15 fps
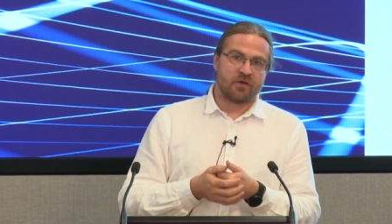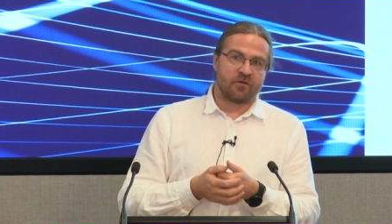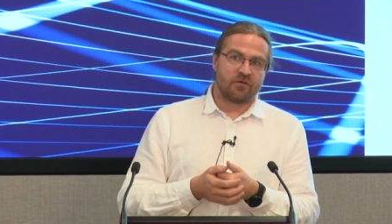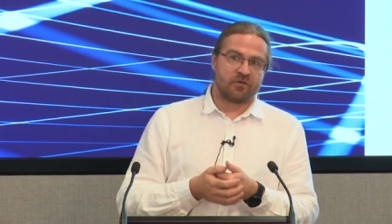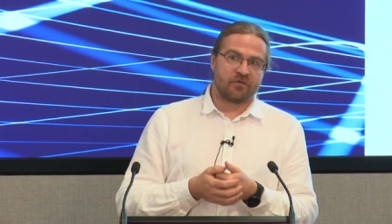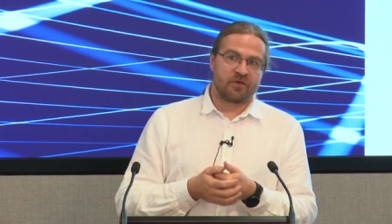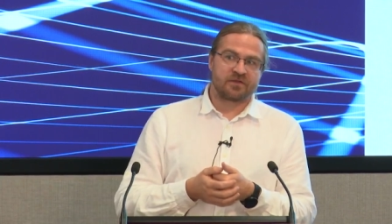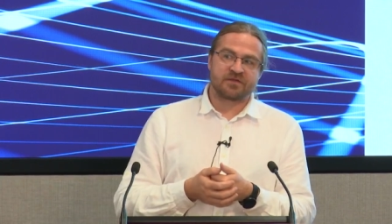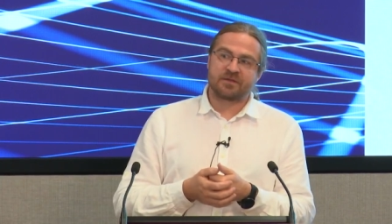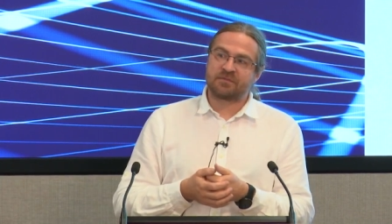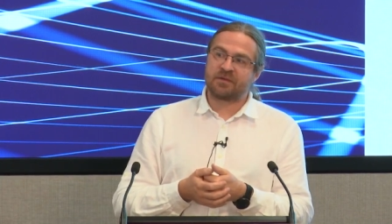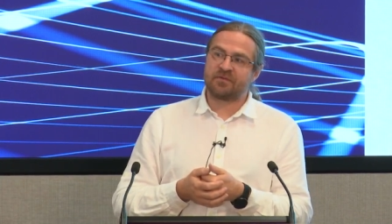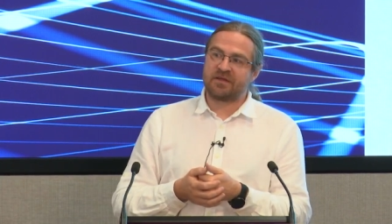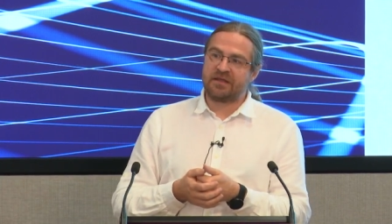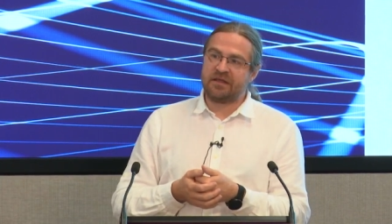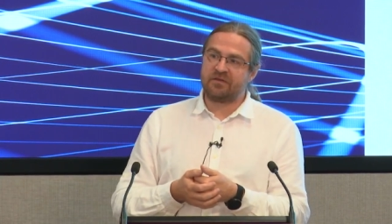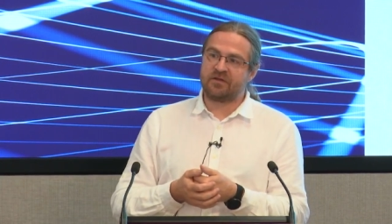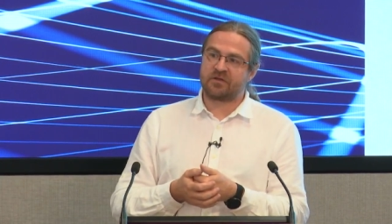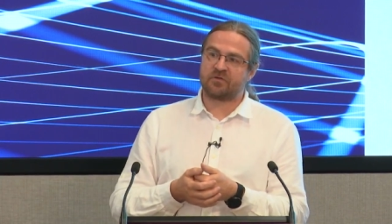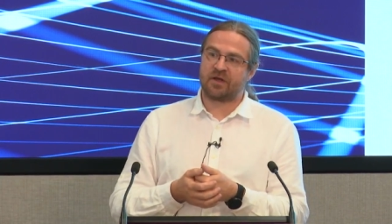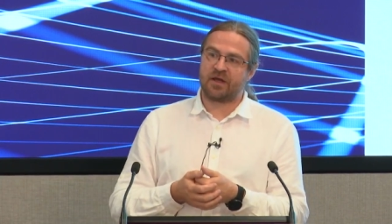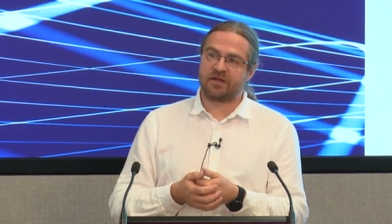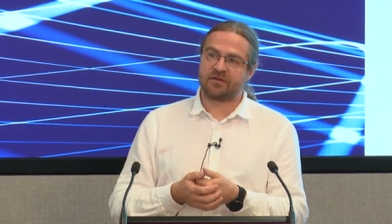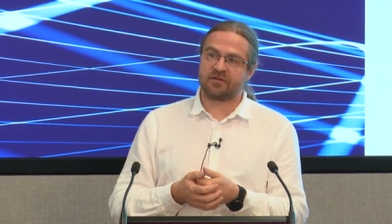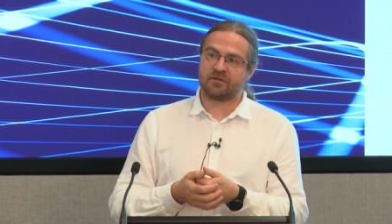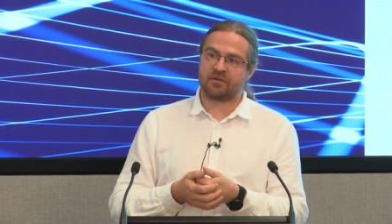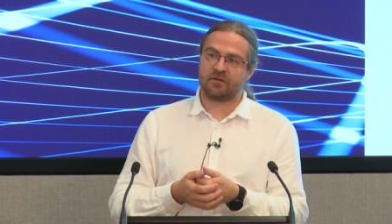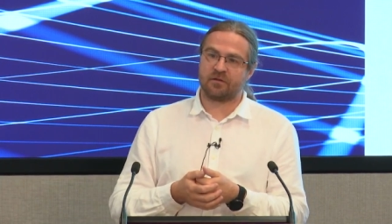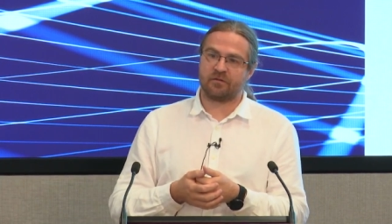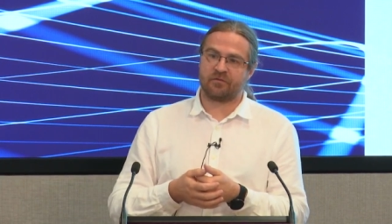they're sometimes easier to
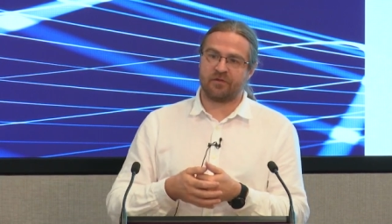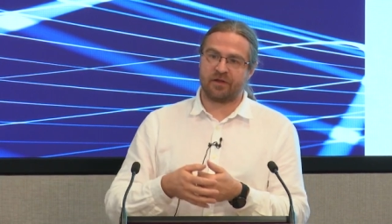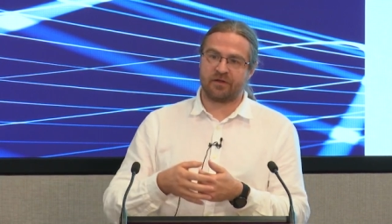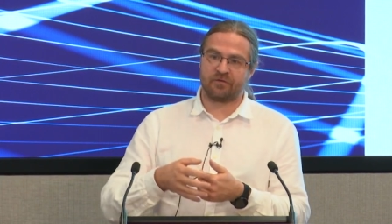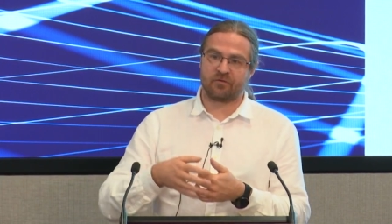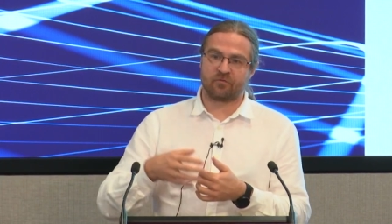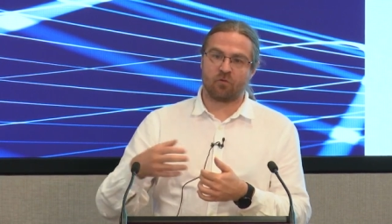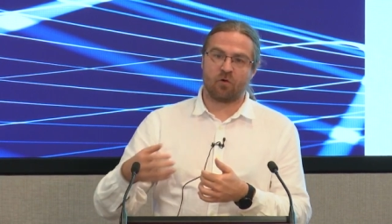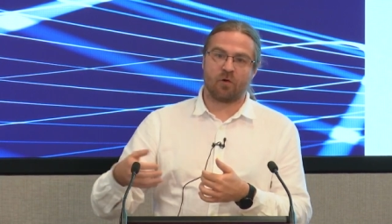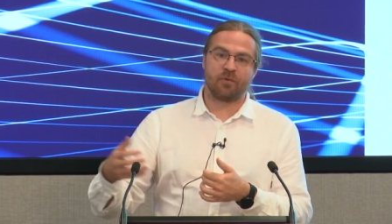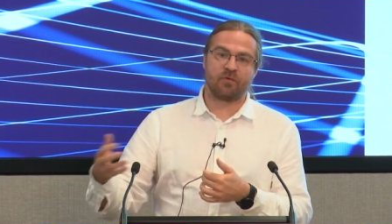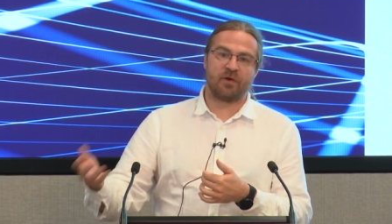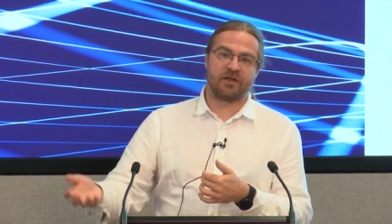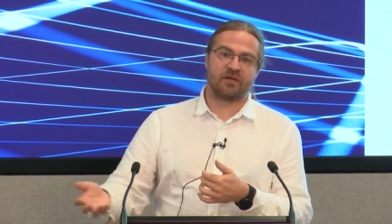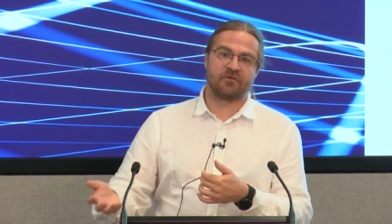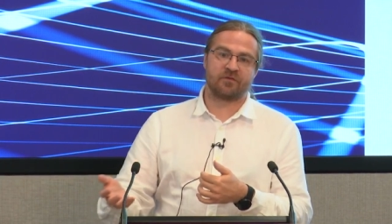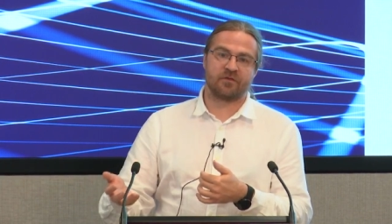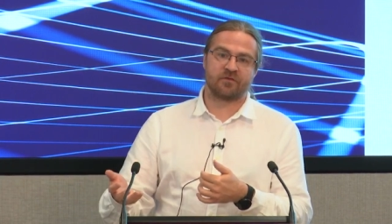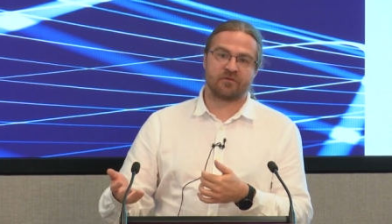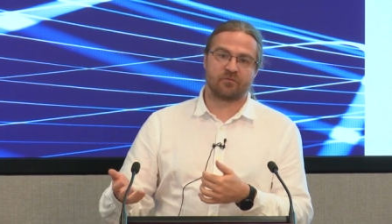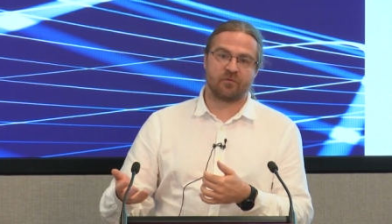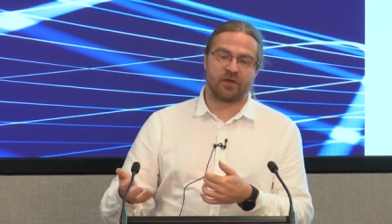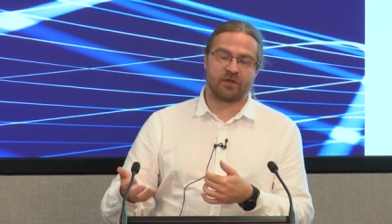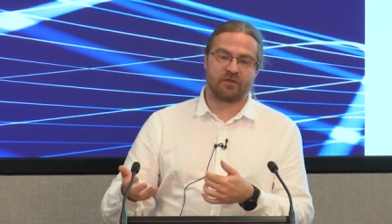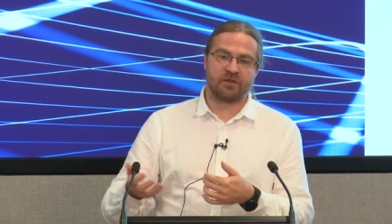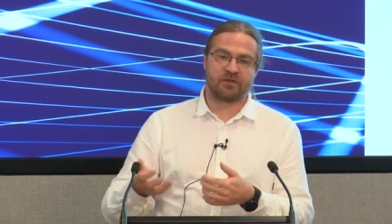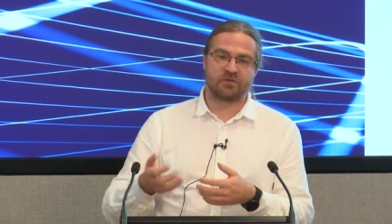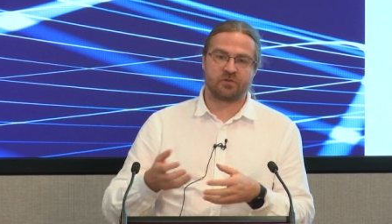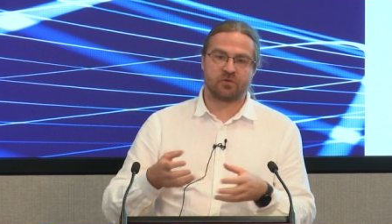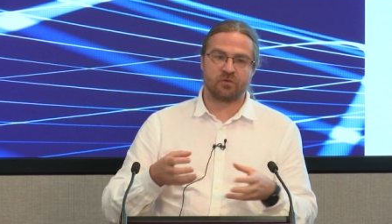handle than the raw operating system where you
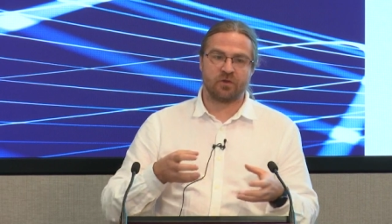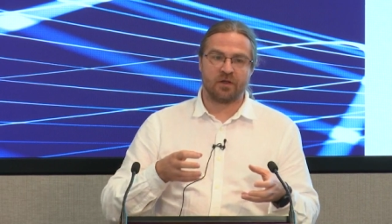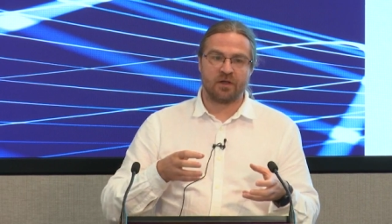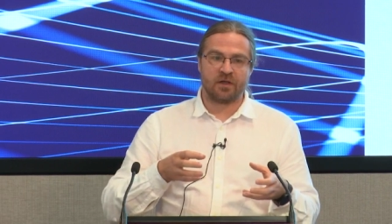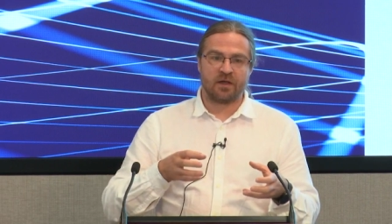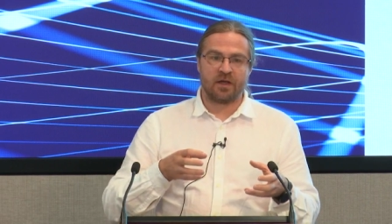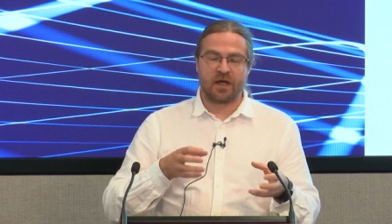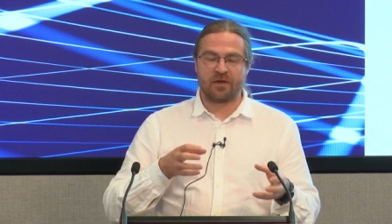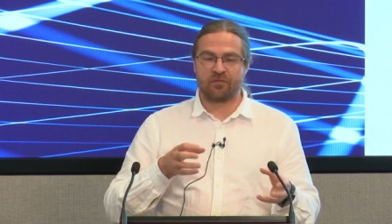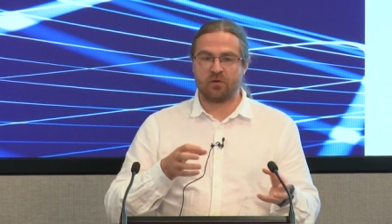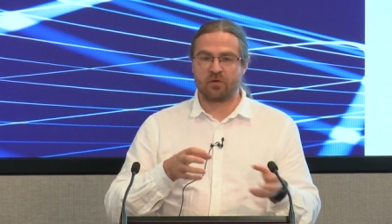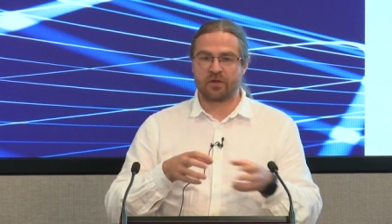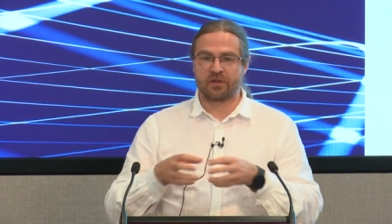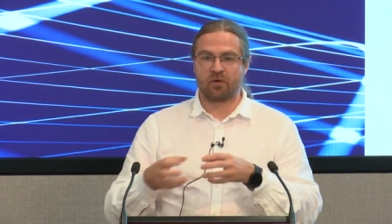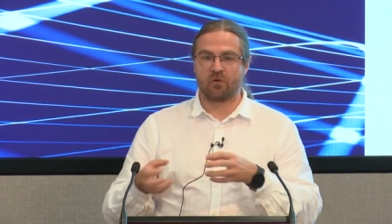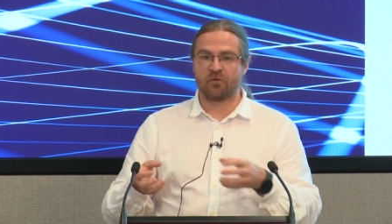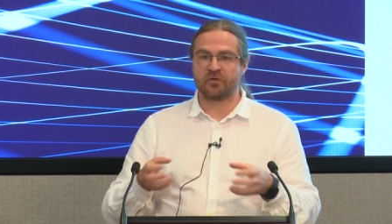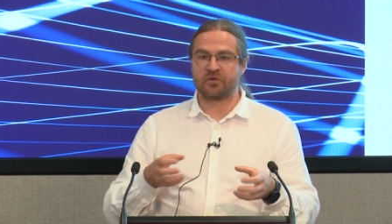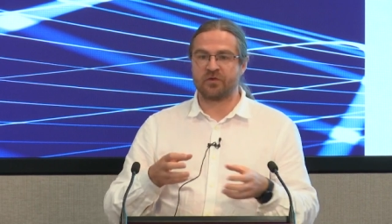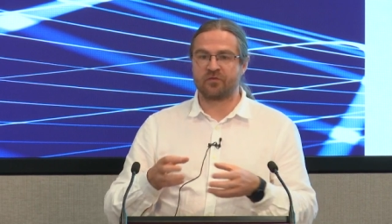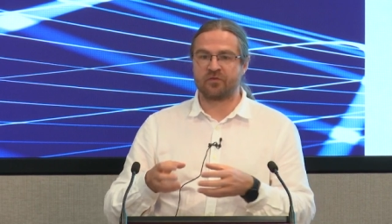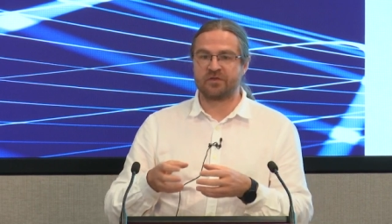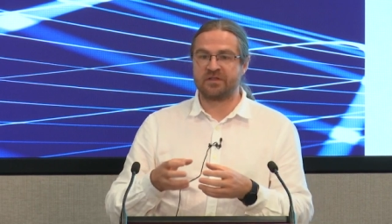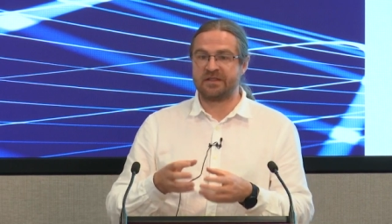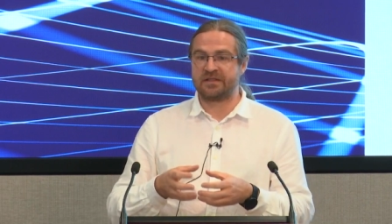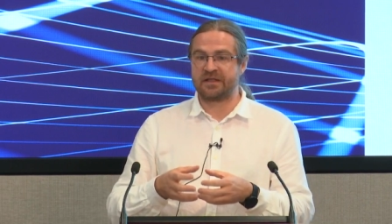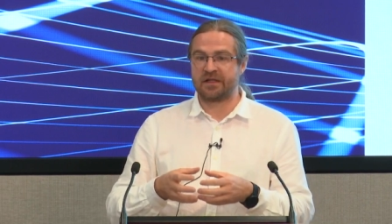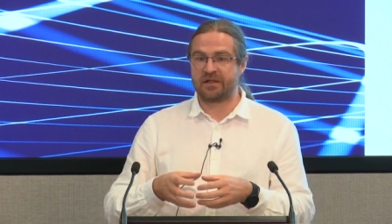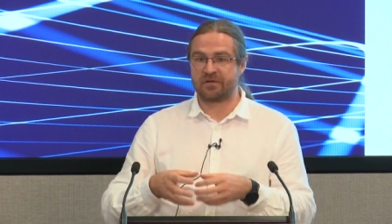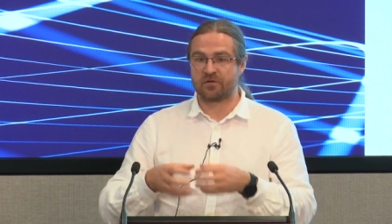need to have a look at all the different
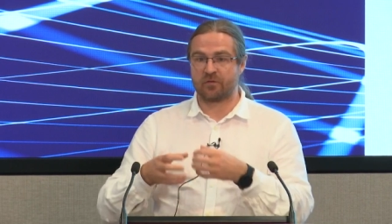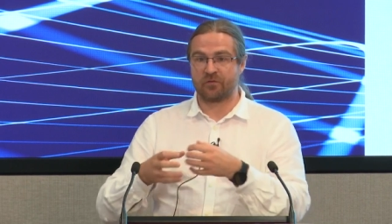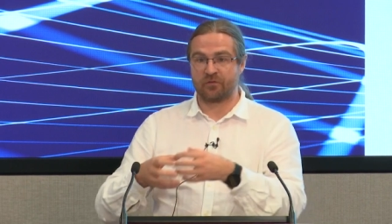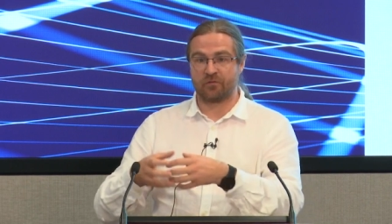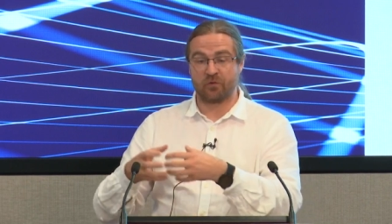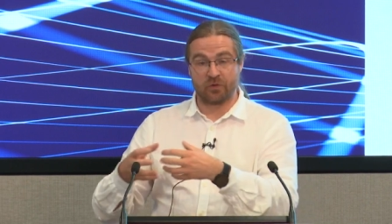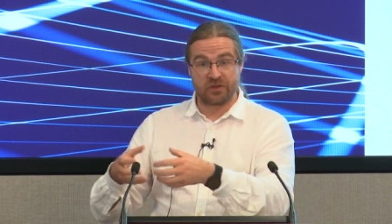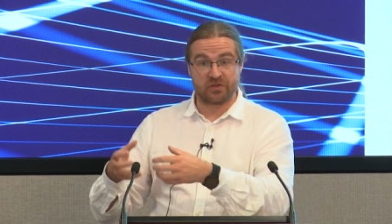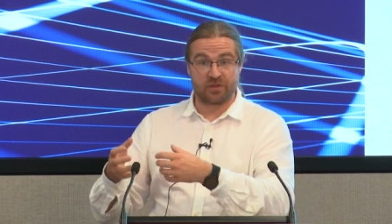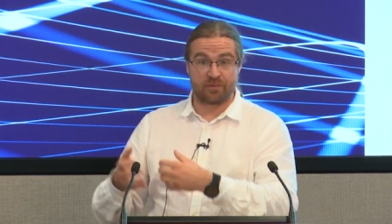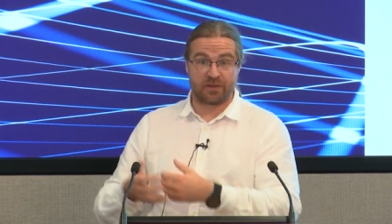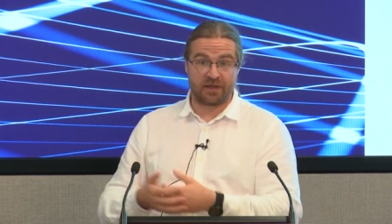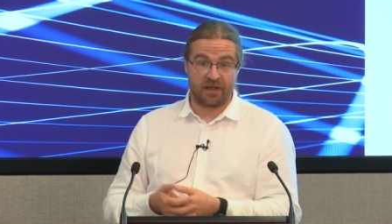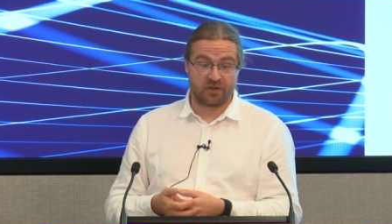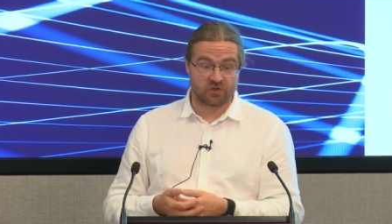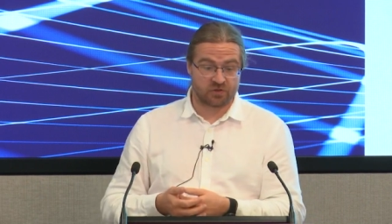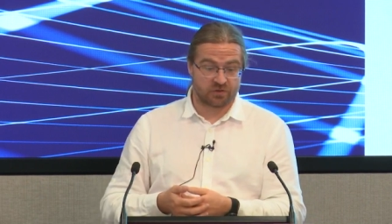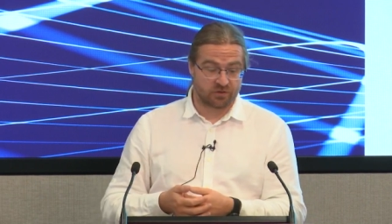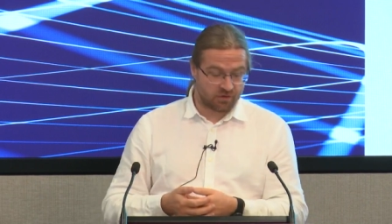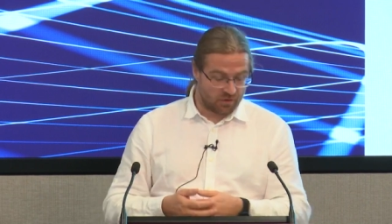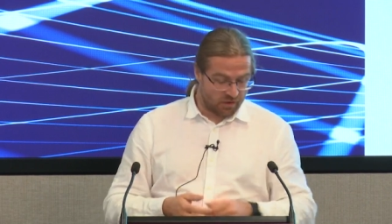details of, for each application.